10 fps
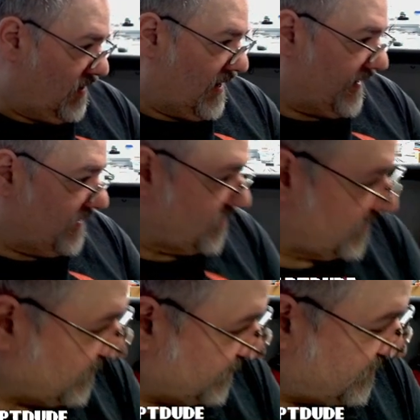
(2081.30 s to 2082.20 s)
I guess
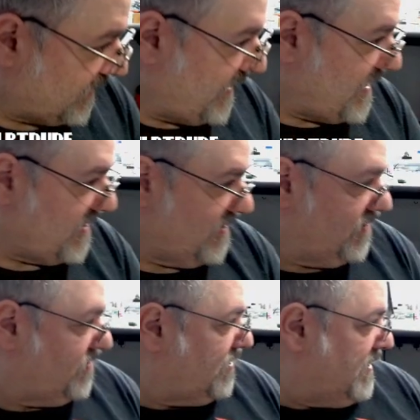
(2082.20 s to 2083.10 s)
today
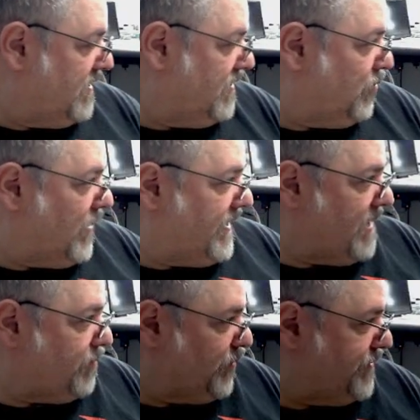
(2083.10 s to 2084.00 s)
is
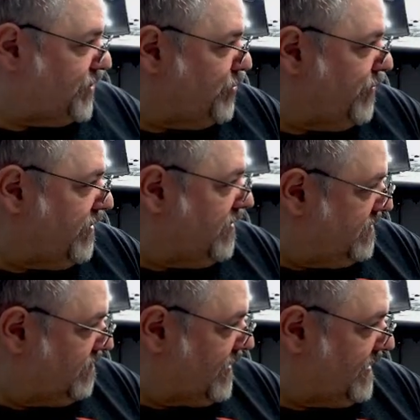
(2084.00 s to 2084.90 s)
April the 2nd,
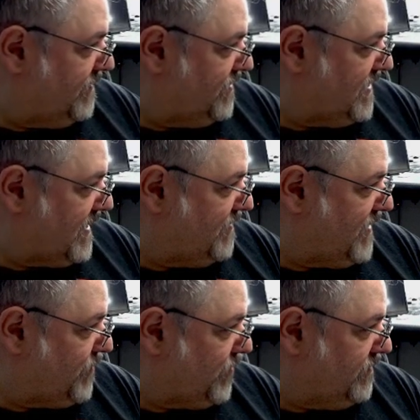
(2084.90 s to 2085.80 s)
right? The 2nd of
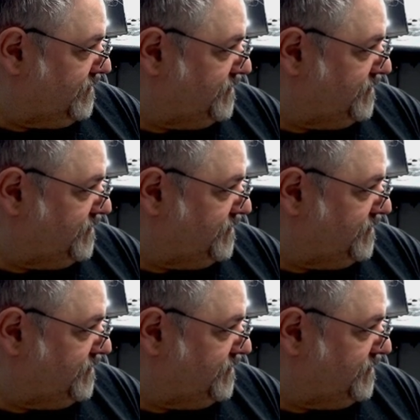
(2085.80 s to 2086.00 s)
April?